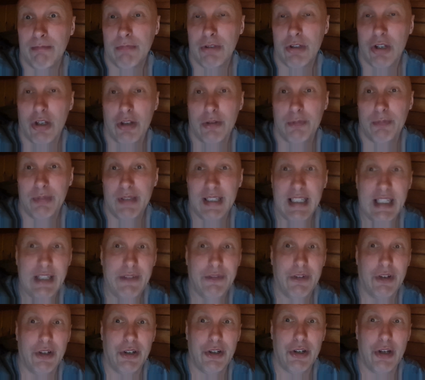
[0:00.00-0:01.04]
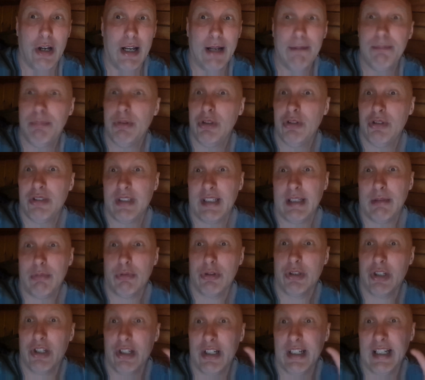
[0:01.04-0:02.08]
Because believe it or not, Bruce Lee
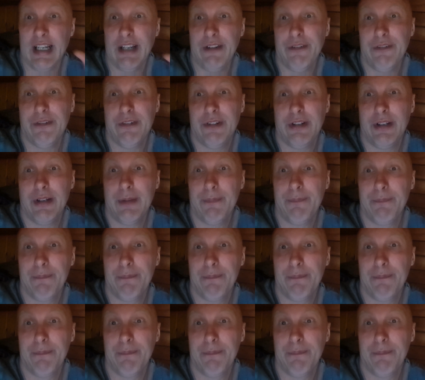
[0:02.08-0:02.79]
would have lived.